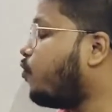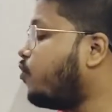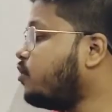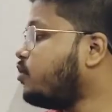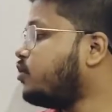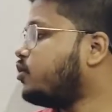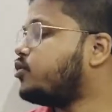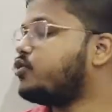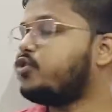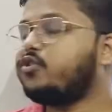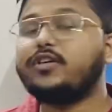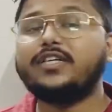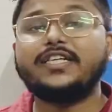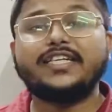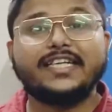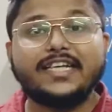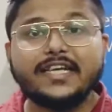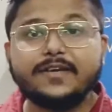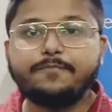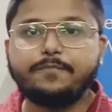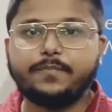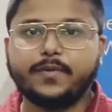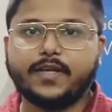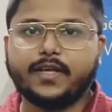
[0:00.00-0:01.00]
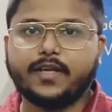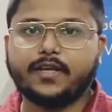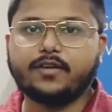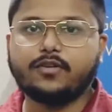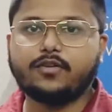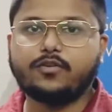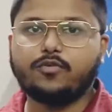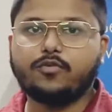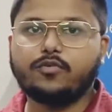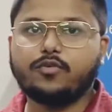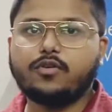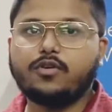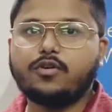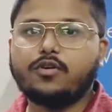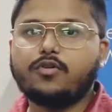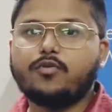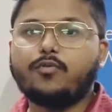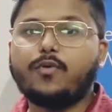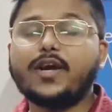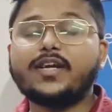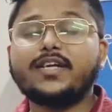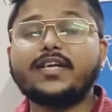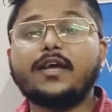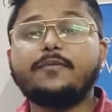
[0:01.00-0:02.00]
into deeply
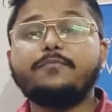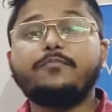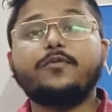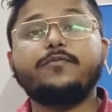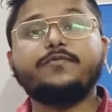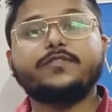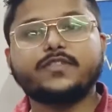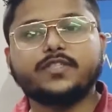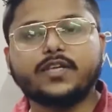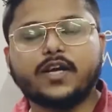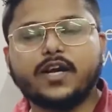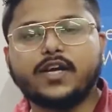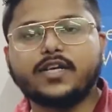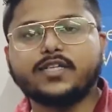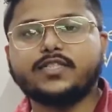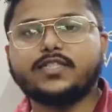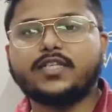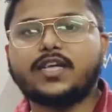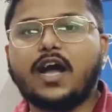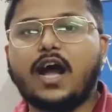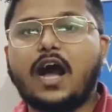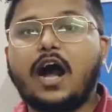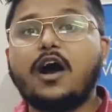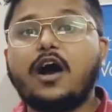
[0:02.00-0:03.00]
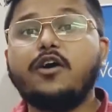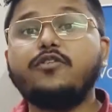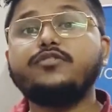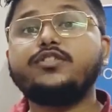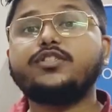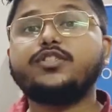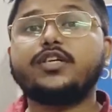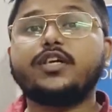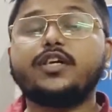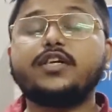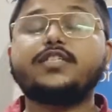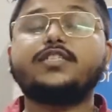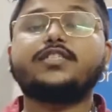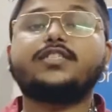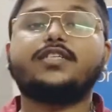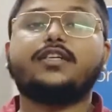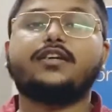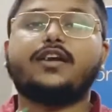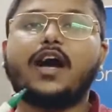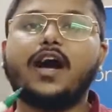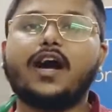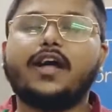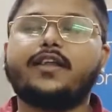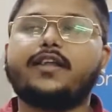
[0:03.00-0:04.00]
what type of search, how search
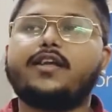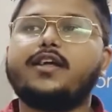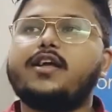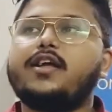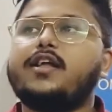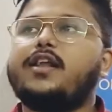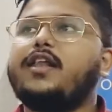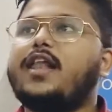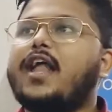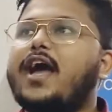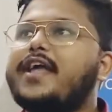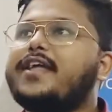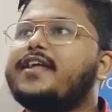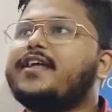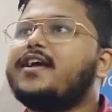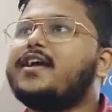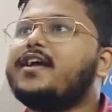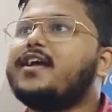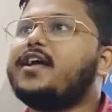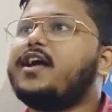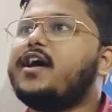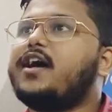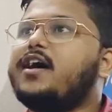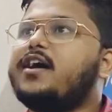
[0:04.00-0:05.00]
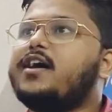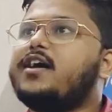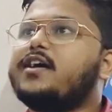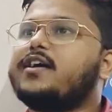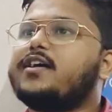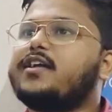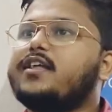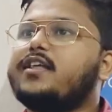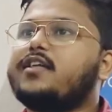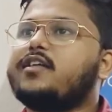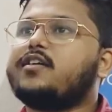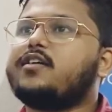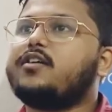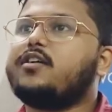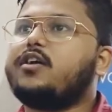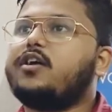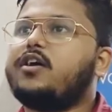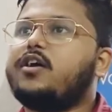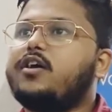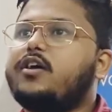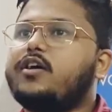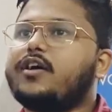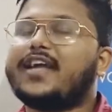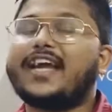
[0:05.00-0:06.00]
run, like
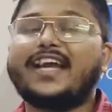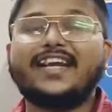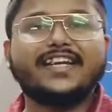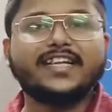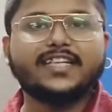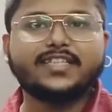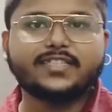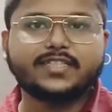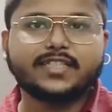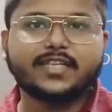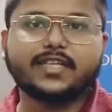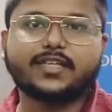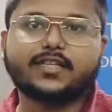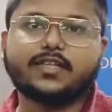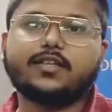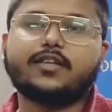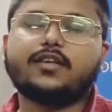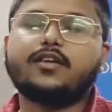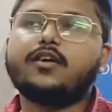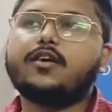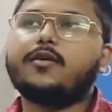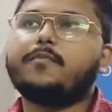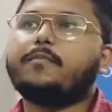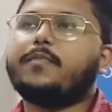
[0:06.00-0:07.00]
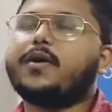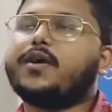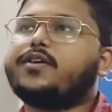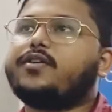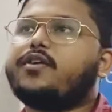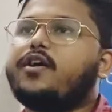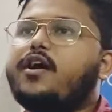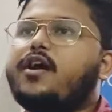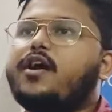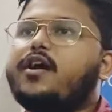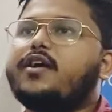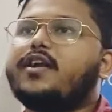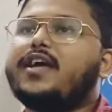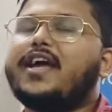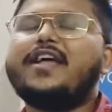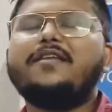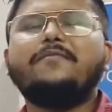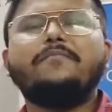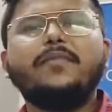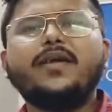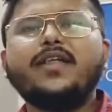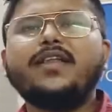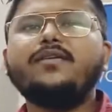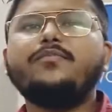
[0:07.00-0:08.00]
candlestick pattern
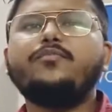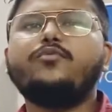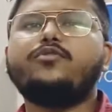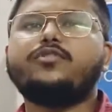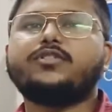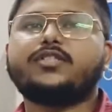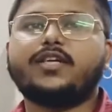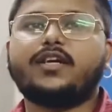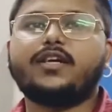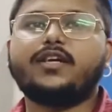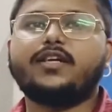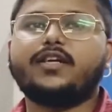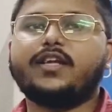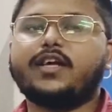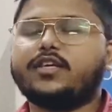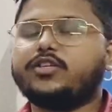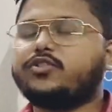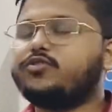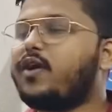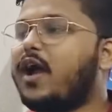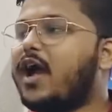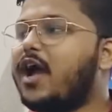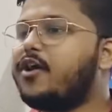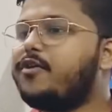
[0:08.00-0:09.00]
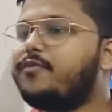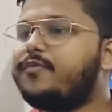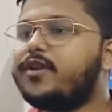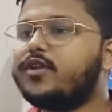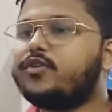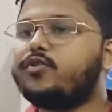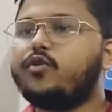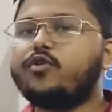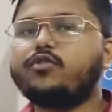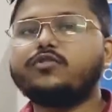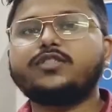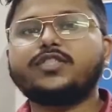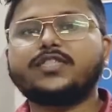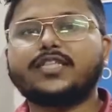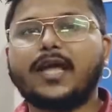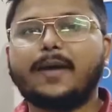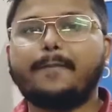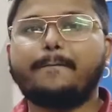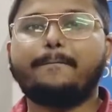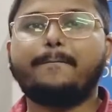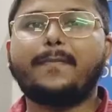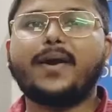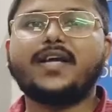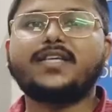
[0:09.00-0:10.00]
and many more are there. So I will go
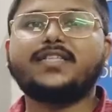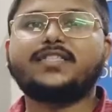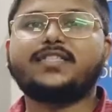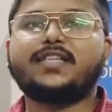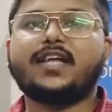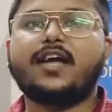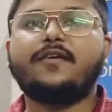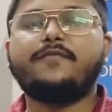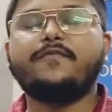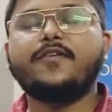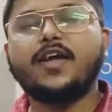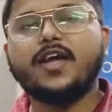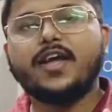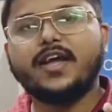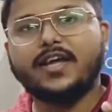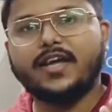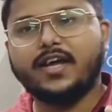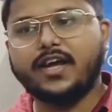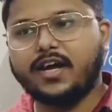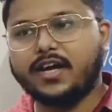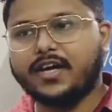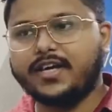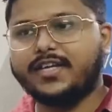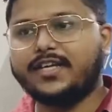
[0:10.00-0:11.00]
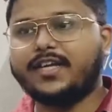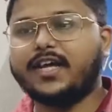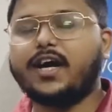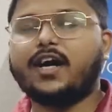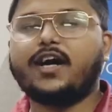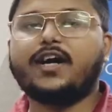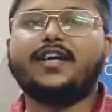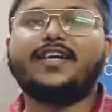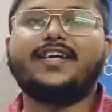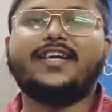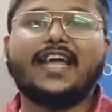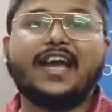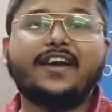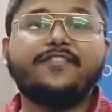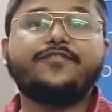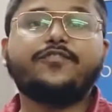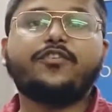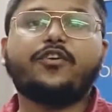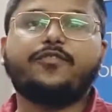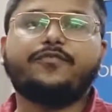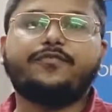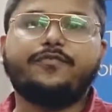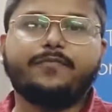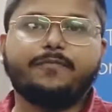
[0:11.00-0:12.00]
step by step in the depth
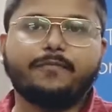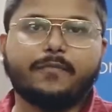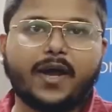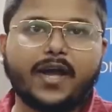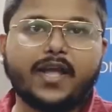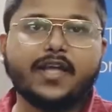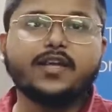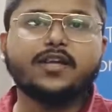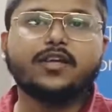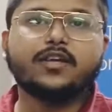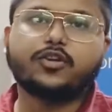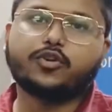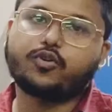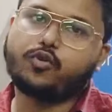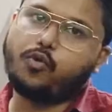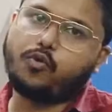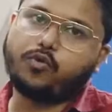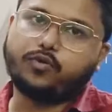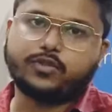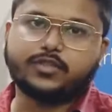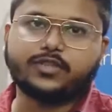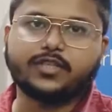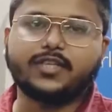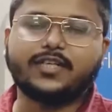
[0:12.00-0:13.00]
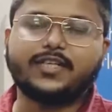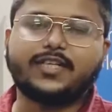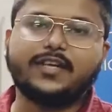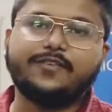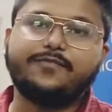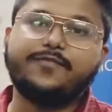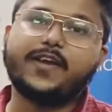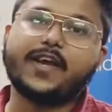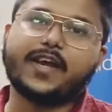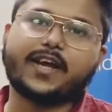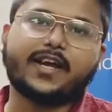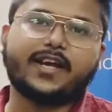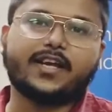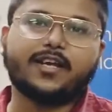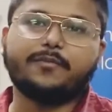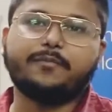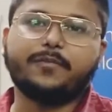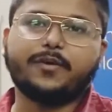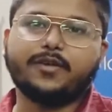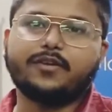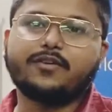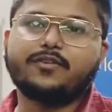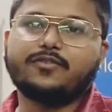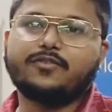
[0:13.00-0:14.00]
of my course, DB
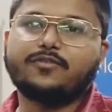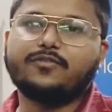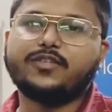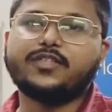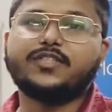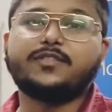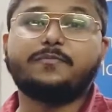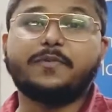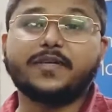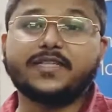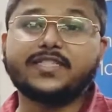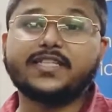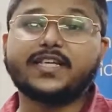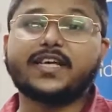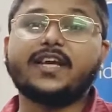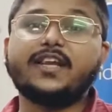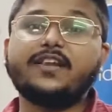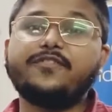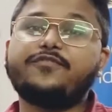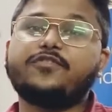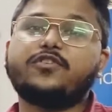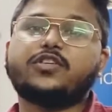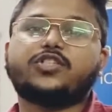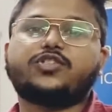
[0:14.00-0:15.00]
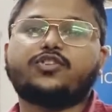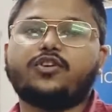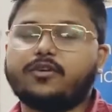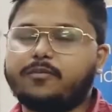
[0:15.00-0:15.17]
Academy, which is basically for stock